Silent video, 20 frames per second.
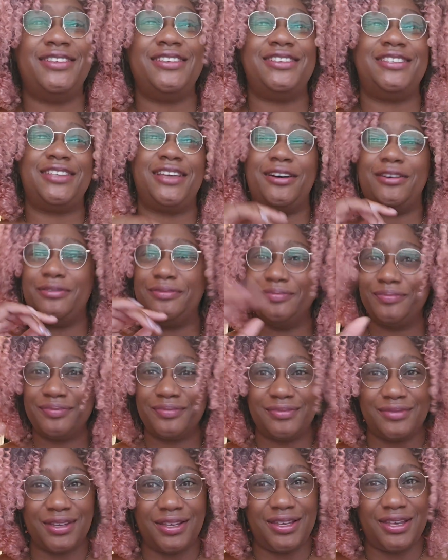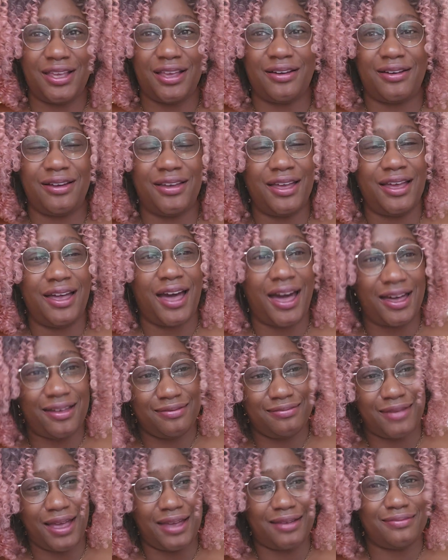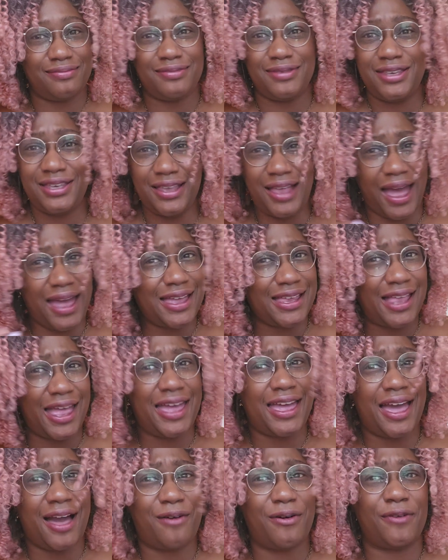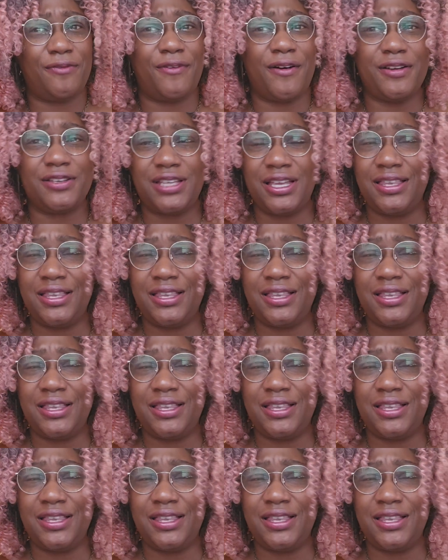So, I can hang out with folks.